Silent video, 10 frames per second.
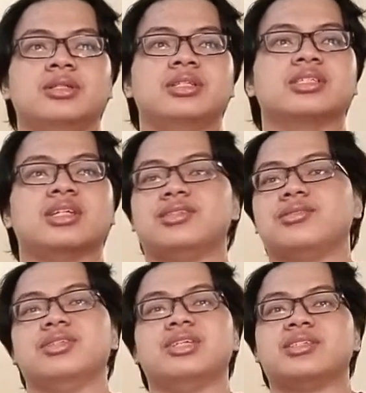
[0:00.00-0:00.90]
the
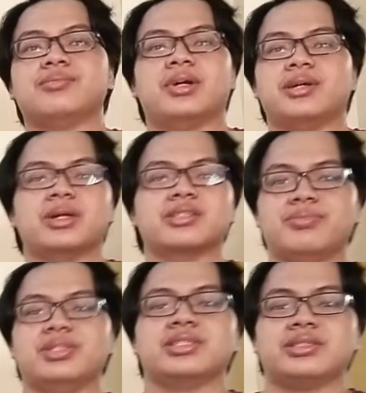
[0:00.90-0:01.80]
screenshot must
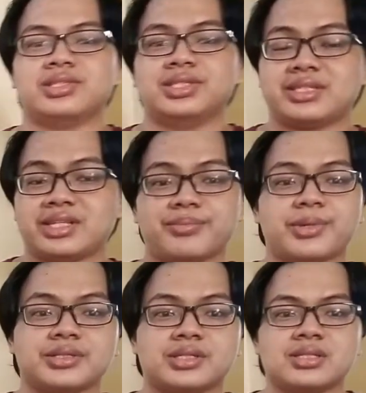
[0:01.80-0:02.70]
be 3
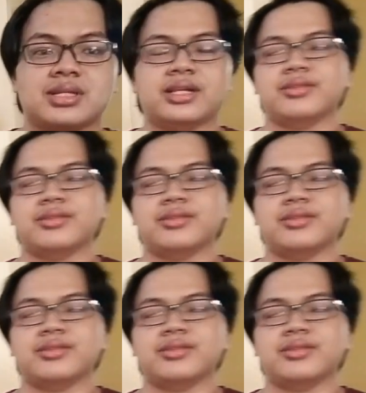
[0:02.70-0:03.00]
cm, kind